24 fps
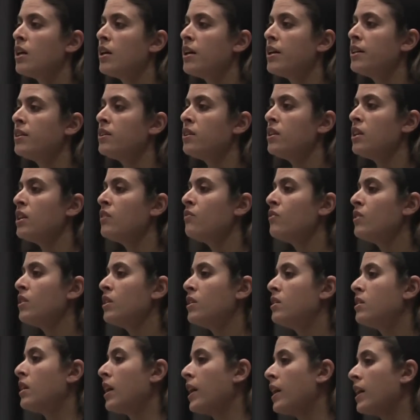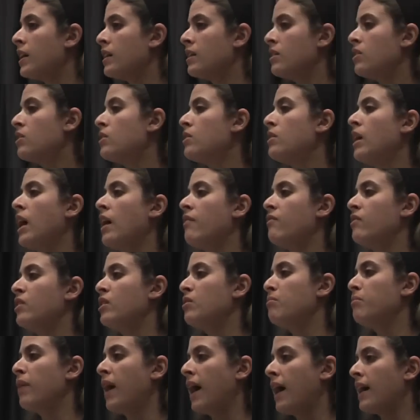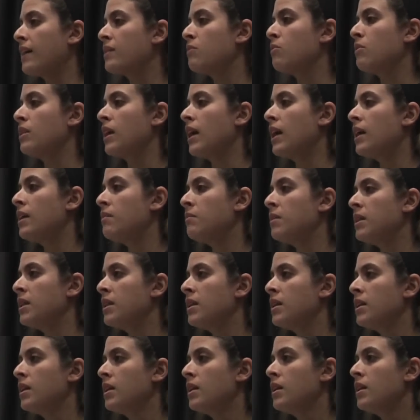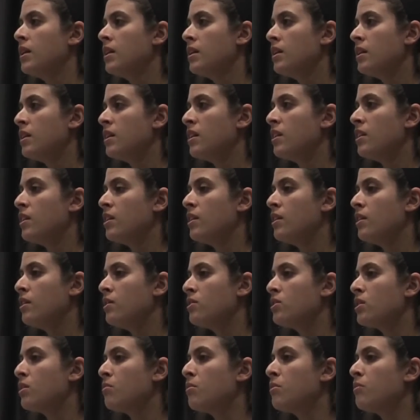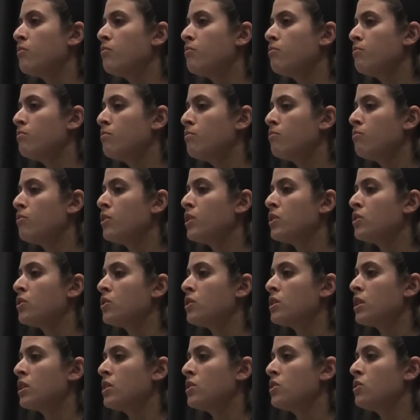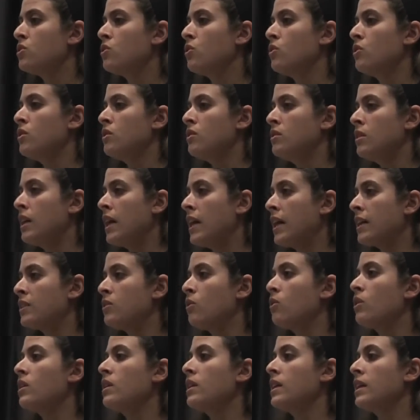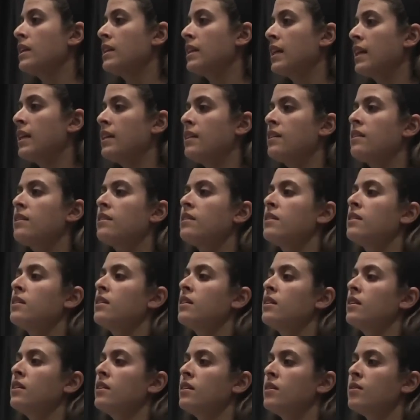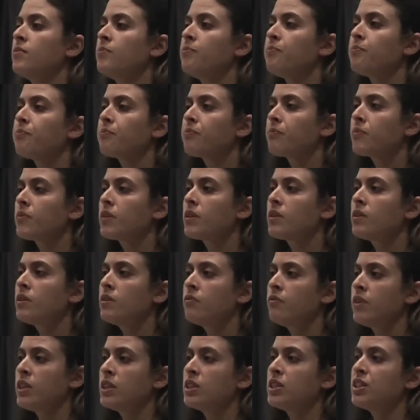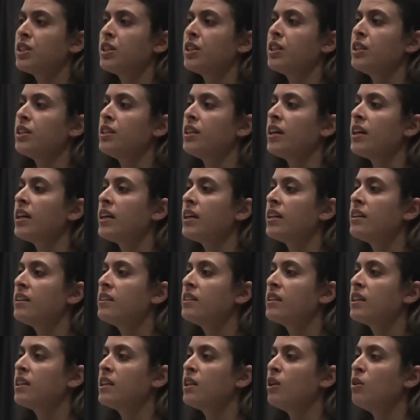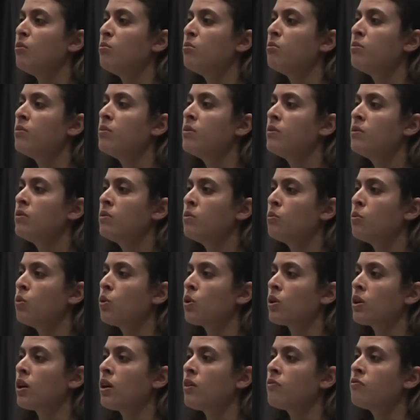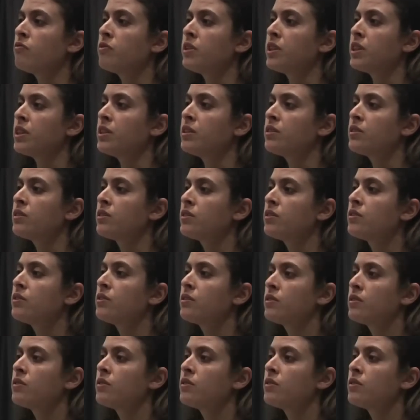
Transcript: And even the diet could have an impact with that. I mean, some research has shown anecdotally that the vegetarian diet can help ward off fleas.